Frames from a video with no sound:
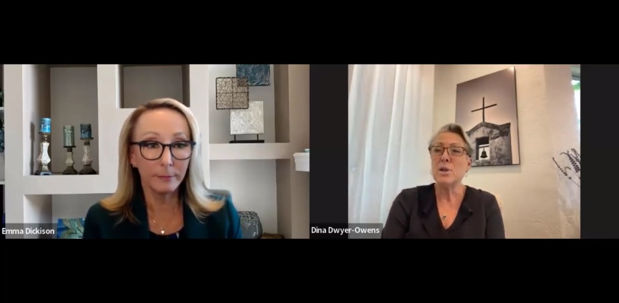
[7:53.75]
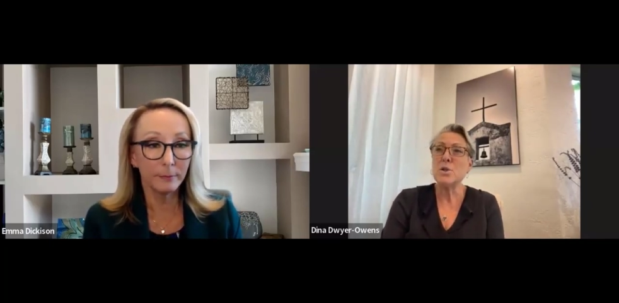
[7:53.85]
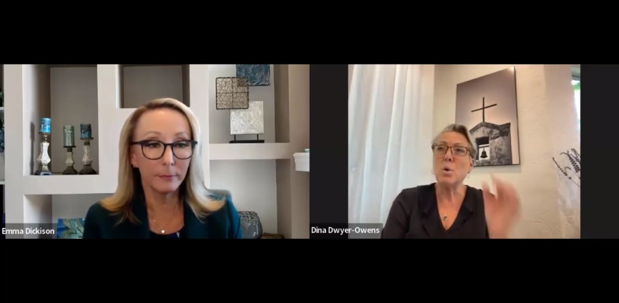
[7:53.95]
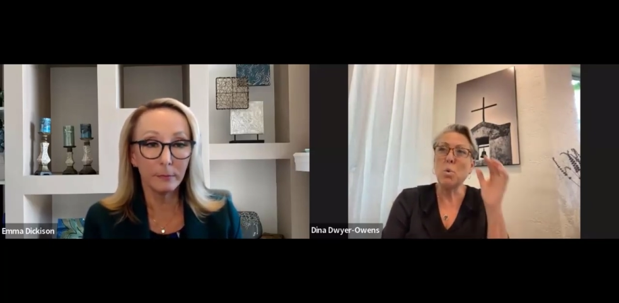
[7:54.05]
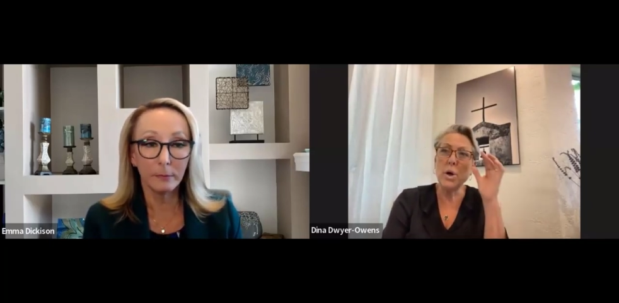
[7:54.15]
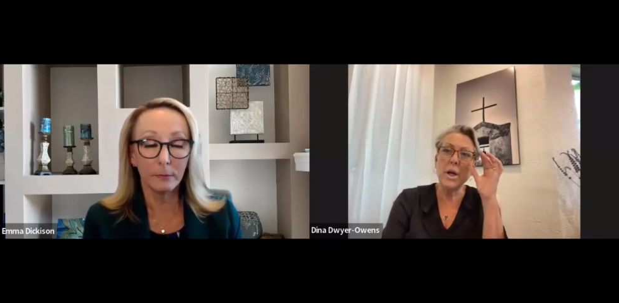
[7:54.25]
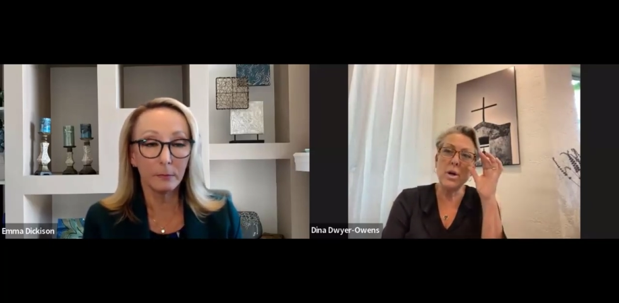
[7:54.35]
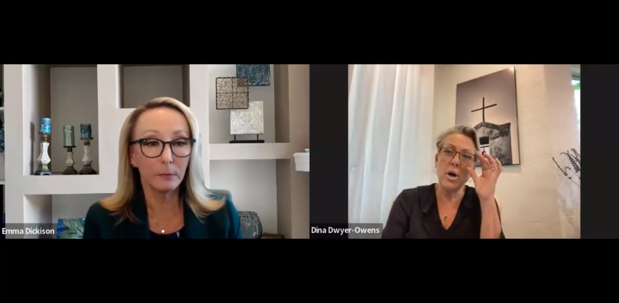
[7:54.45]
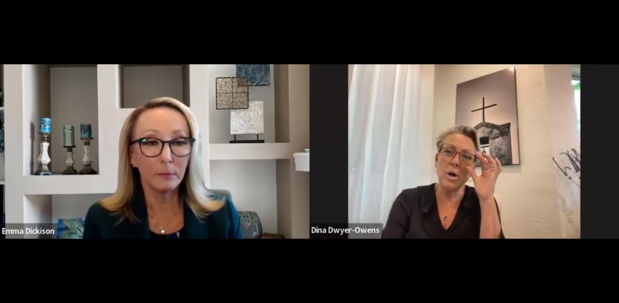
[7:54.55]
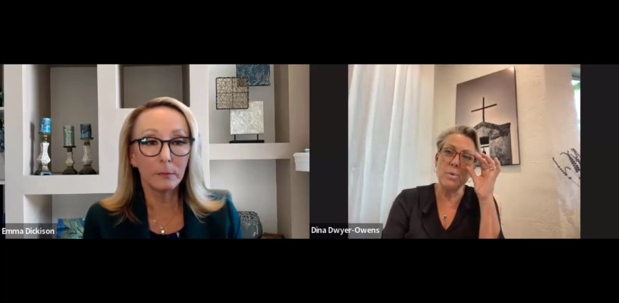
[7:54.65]
Speaker 1: So
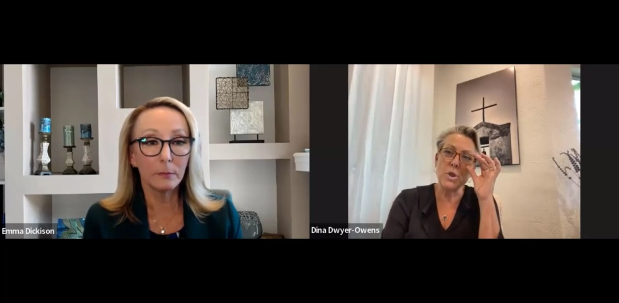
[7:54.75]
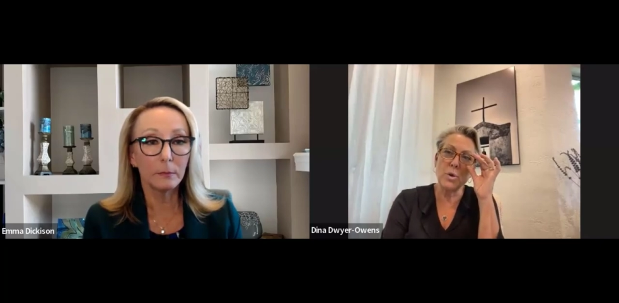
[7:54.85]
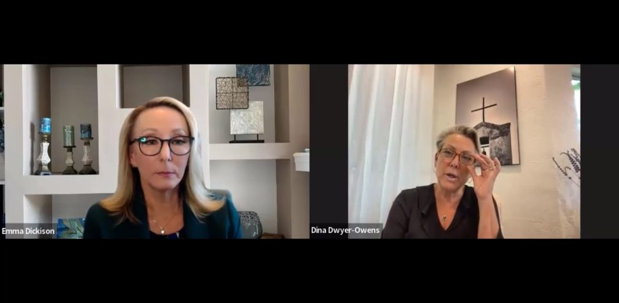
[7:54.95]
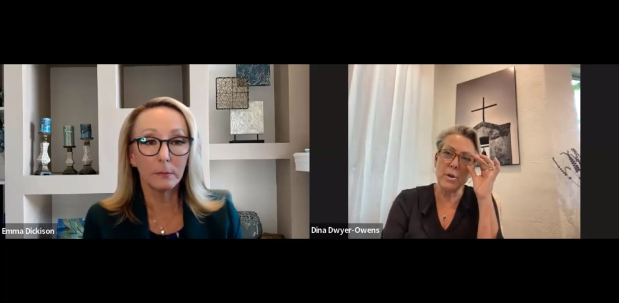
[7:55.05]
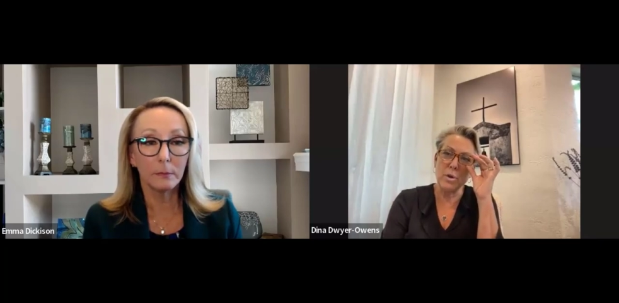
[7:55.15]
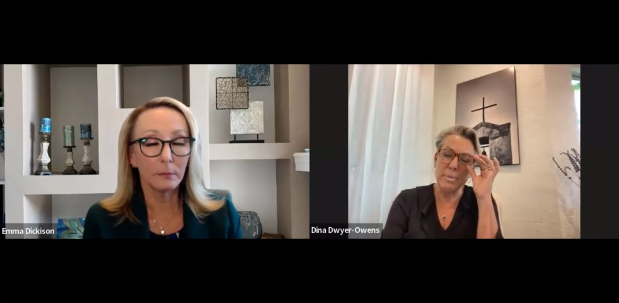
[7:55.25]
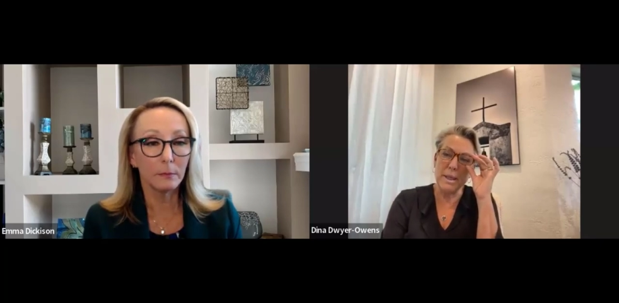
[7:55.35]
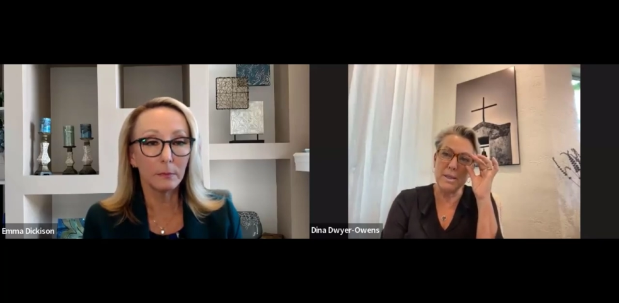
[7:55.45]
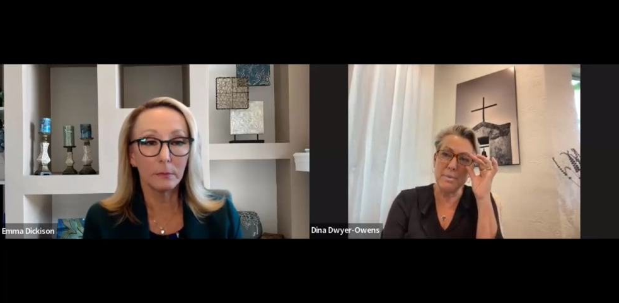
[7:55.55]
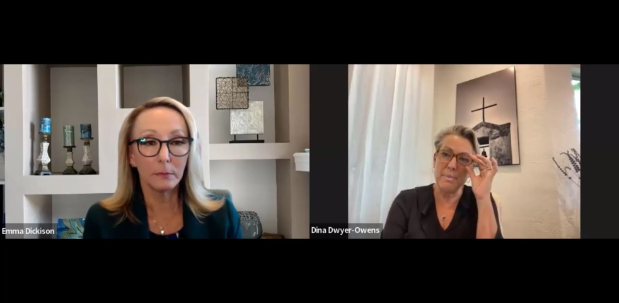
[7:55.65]
working hard was critical
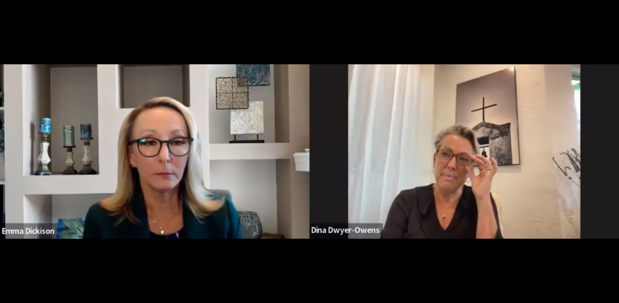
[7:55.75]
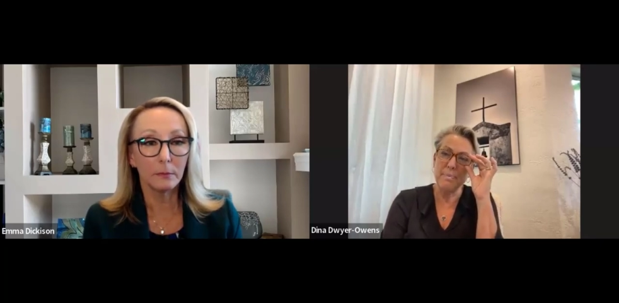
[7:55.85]
because